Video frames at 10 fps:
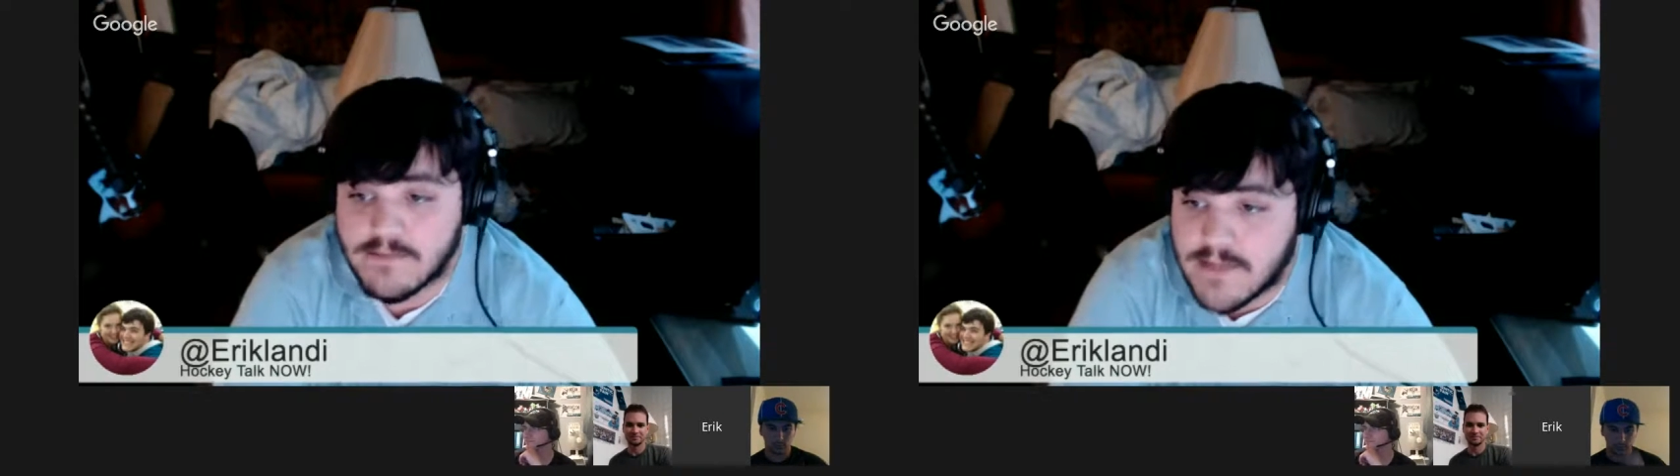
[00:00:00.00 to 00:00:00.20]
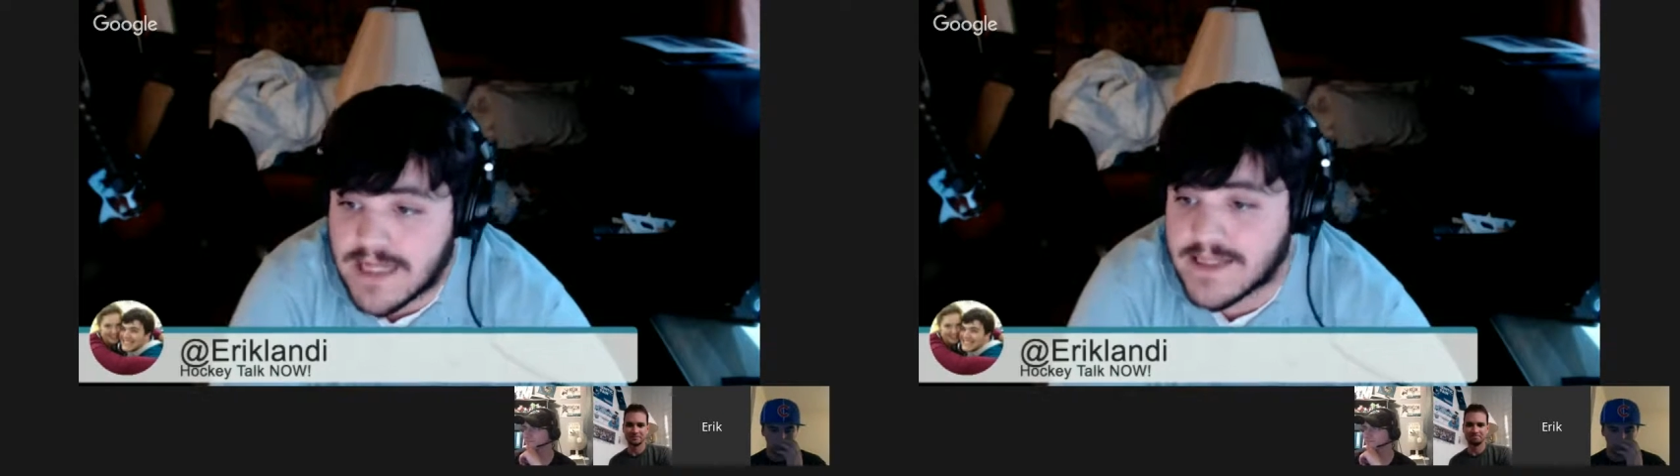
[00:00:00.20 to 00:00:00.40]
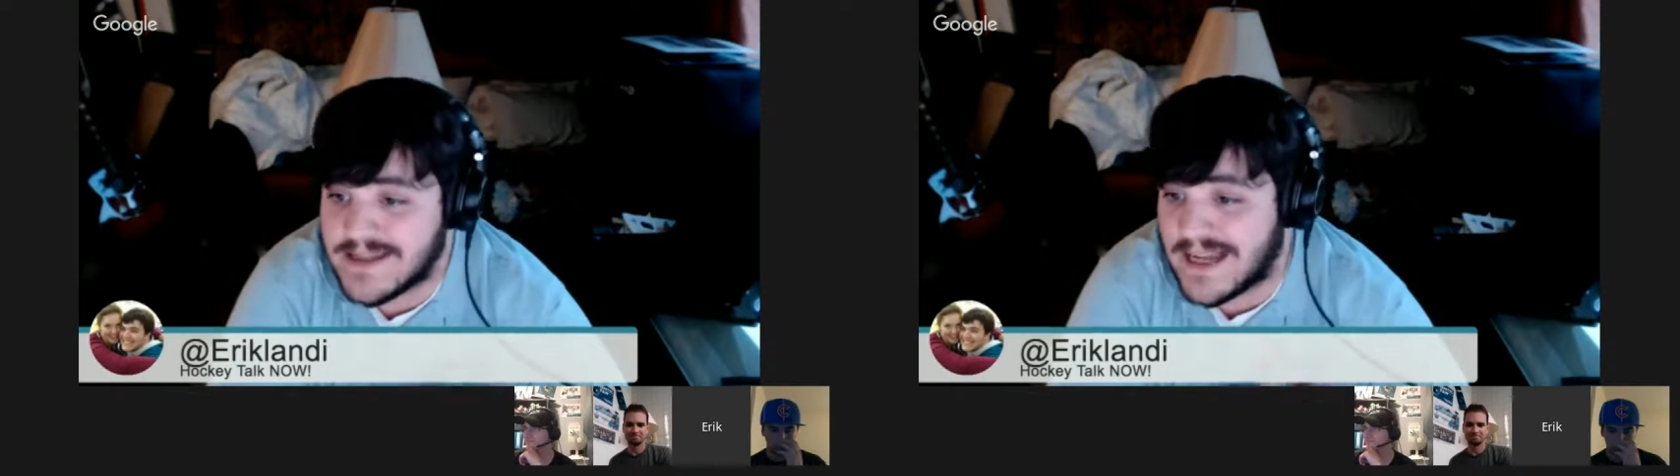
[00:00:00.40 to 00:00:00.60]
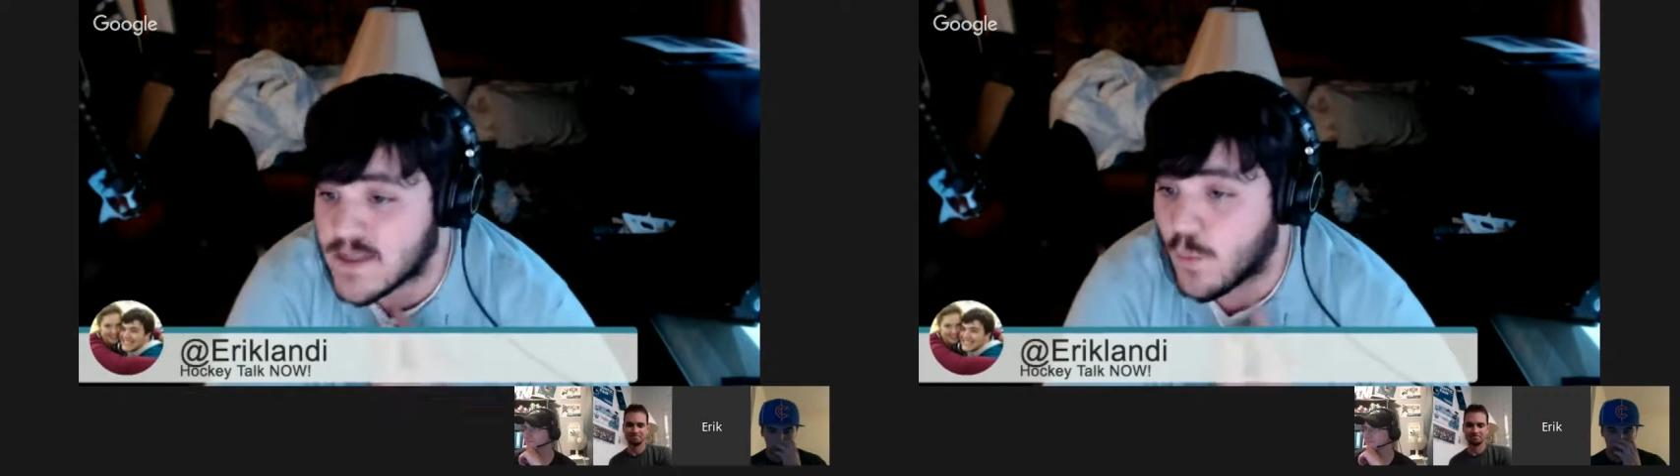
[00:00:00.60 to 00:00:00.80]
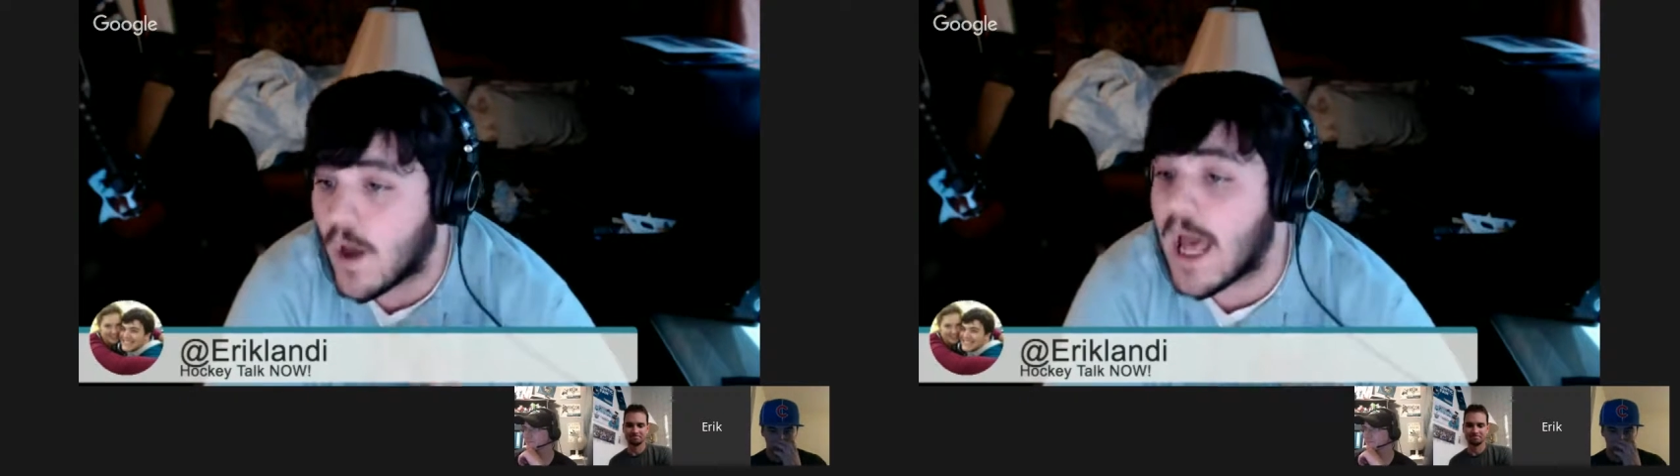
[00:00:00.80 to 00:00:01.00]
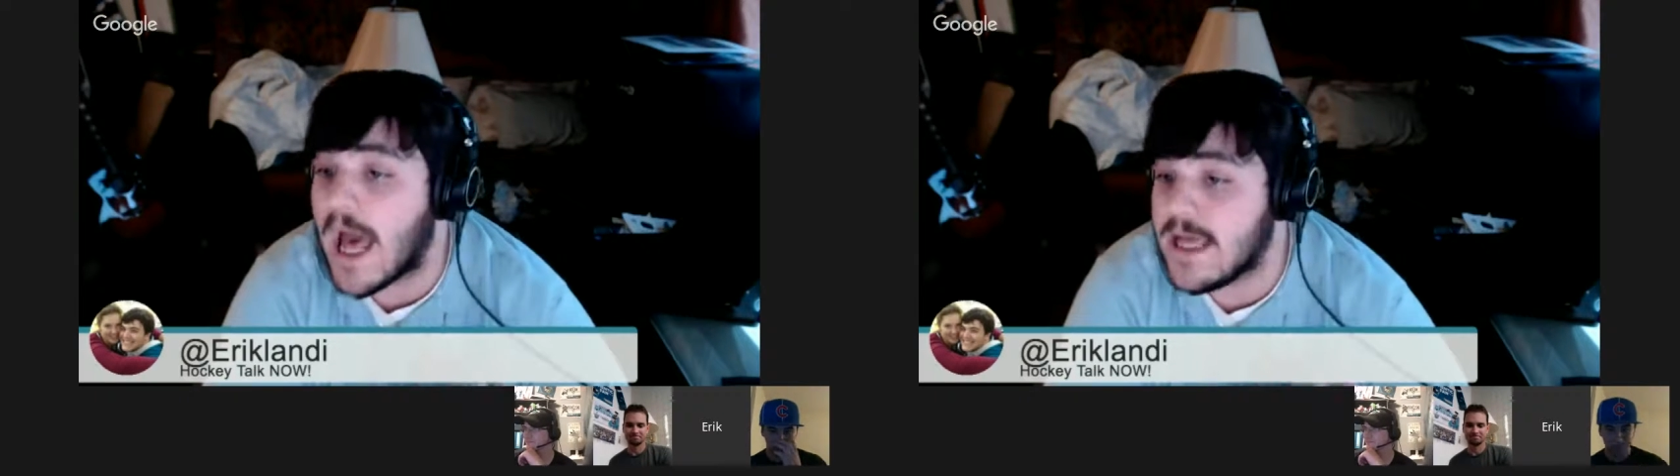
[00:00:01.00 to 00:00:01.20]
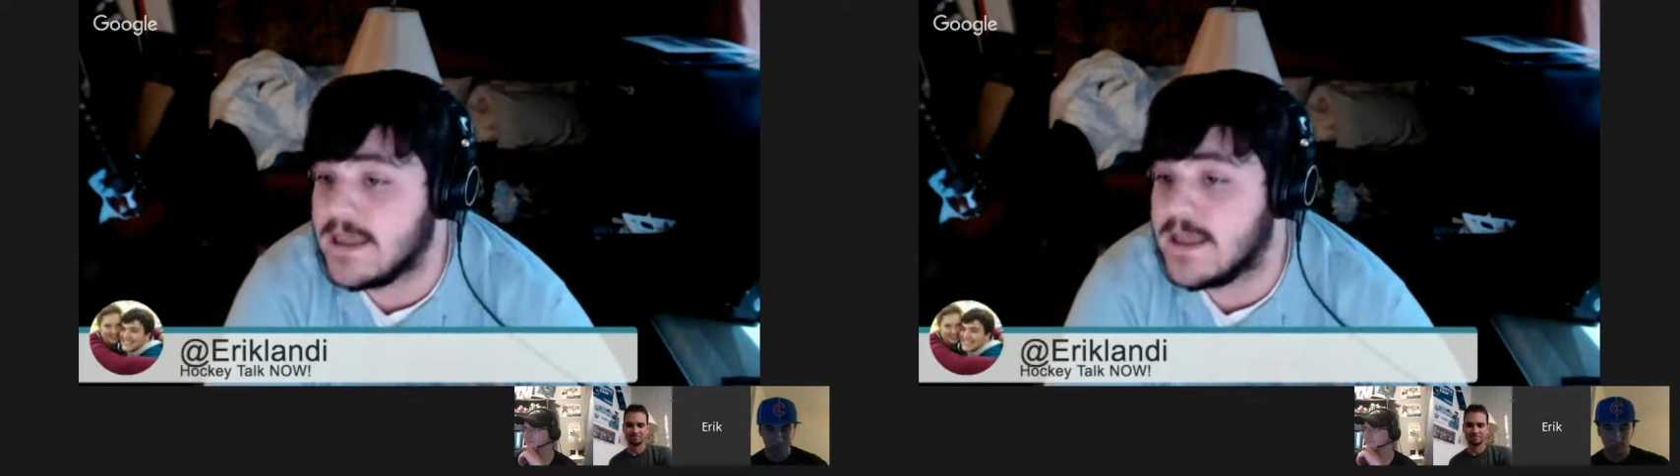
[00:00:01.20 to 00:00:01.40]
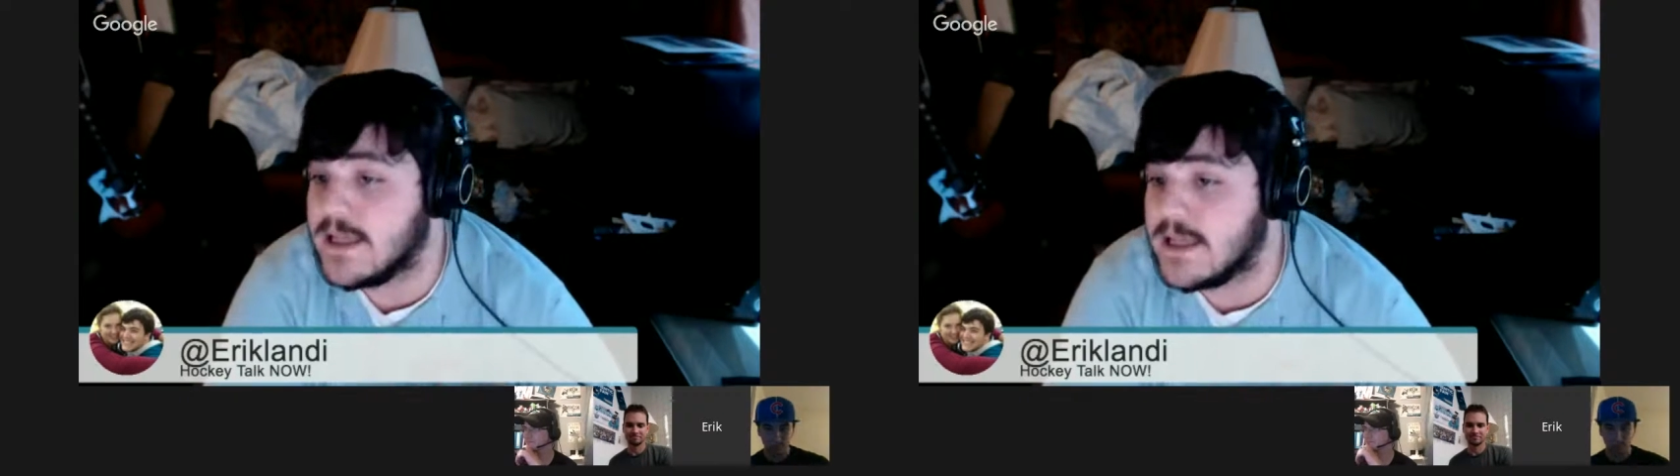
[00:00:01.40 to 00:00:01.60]
That's why I
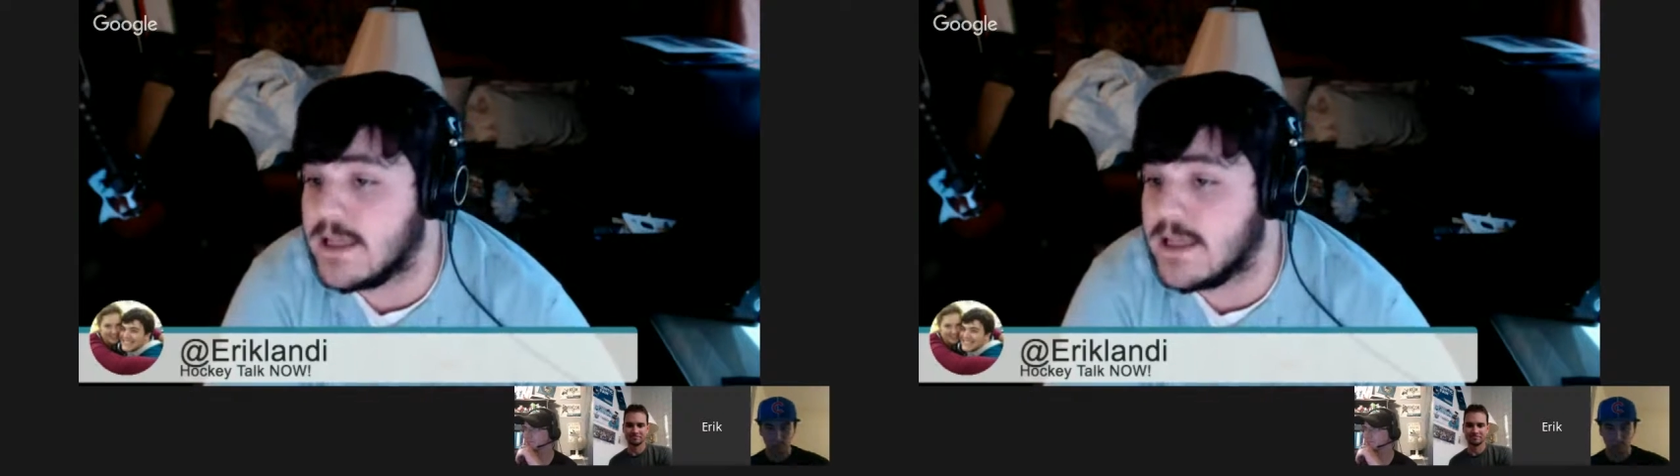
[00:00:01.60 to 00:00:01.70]
think that